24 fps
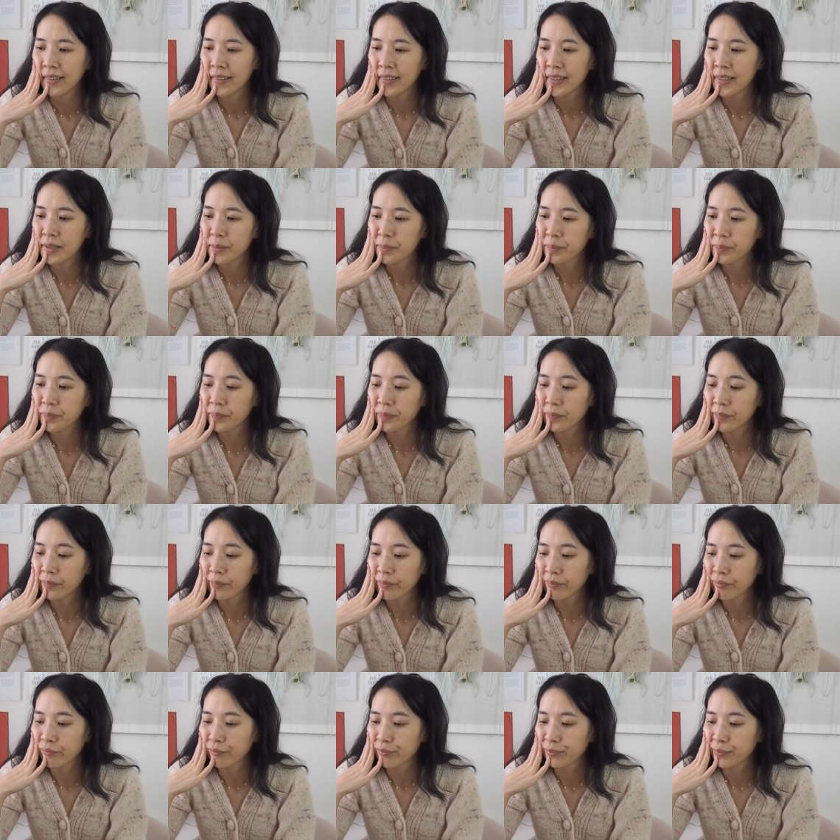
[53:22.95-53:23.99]
Um,
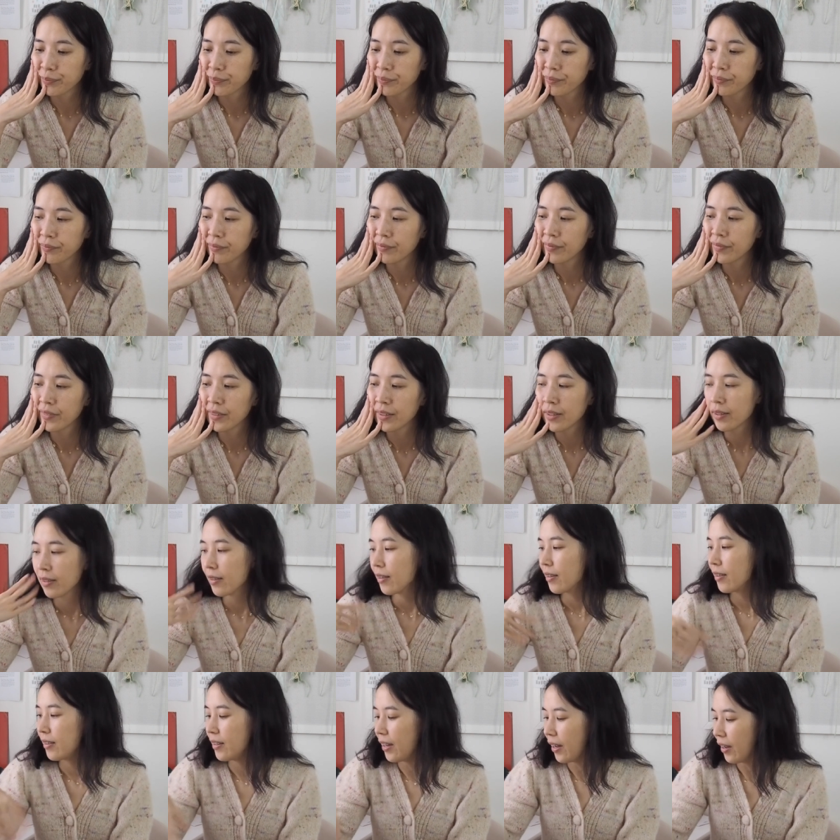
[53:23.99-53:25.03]

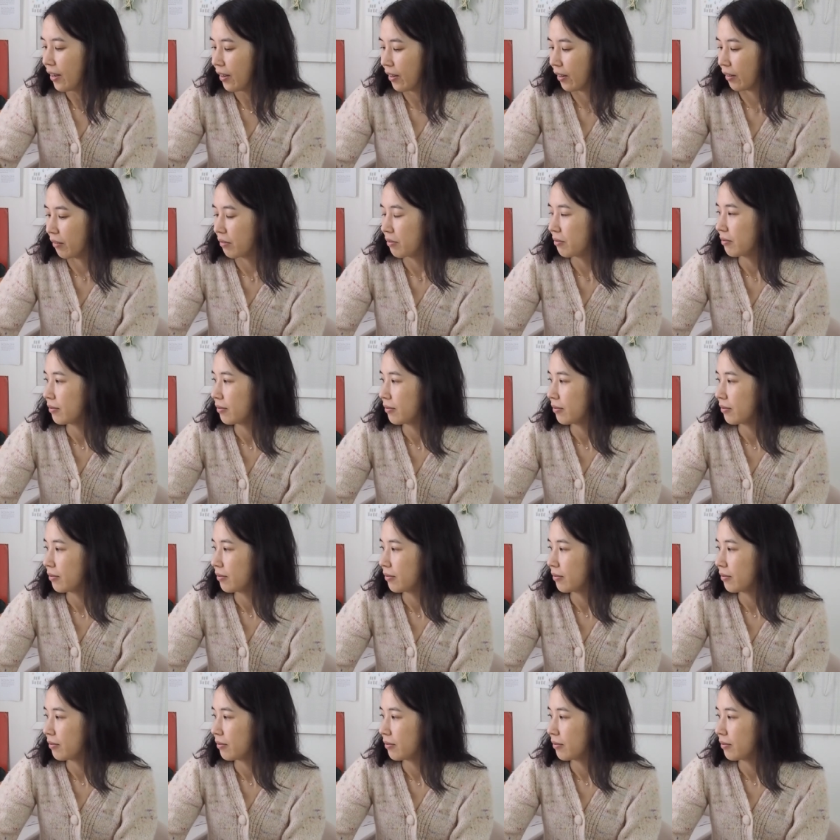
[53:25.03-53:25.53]
yeah.